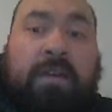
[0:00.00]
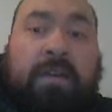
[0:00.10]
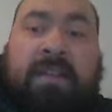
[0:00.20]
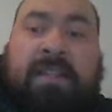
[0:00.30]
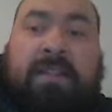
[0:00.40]

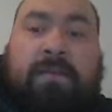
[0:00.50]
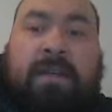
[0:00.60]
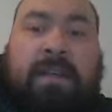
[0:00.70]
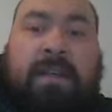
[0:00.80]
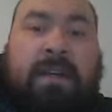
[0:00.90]
this
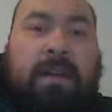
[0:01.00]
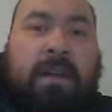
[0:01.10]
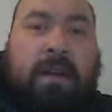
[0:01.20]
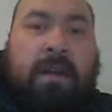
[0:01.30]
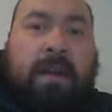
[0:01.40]
one.
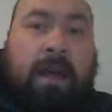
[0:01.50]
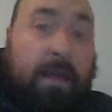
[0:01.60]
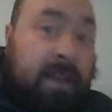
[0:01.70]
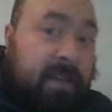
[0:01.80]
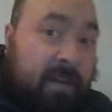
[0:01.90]

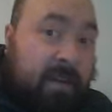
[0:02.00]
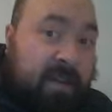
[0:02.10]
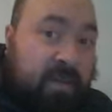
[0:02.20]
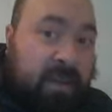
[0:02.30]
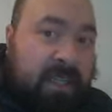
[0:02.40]
Thank you very
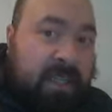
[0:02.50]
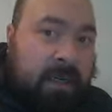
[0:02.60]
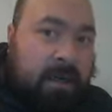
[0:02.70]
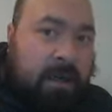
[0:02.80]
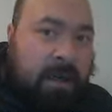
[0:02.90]
much for
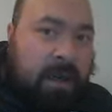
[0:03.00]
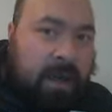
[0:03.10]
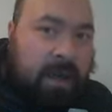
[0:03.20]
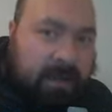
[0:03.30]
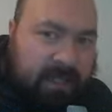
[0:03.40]
watching,
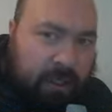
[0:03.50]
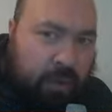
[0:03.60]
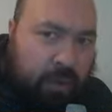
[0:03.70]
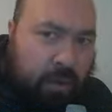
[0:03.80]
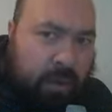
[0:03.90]
and I'll see
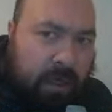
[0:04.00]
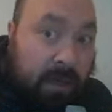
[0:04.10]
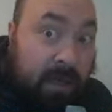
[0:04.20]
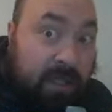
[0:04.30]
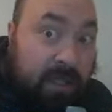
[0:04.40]
you
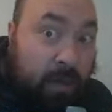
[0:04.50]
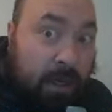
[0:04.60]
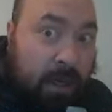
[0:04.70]
in the next one.